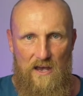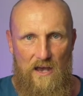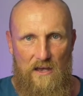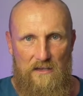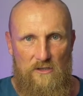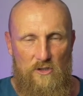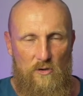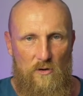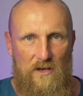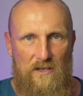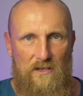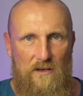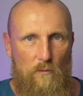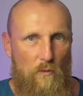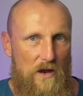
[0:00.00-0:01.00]

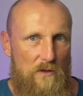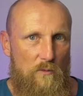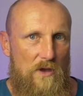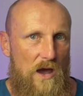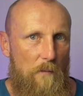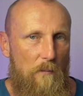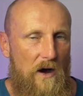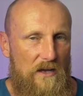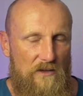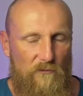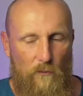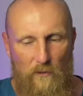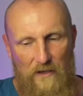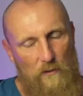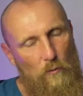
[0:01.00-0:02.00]
during when we are
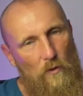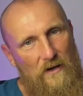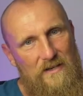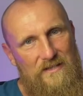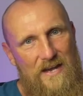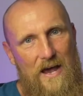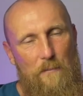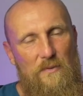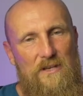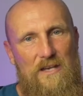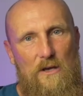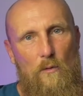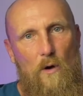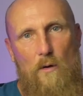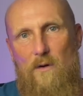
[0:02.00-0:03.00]
mindful, and what is
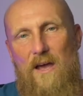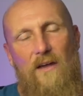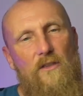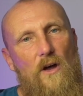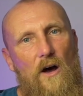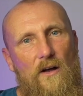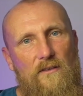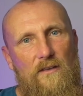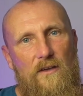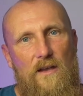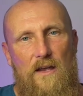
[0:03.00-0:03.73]
happening where we are not.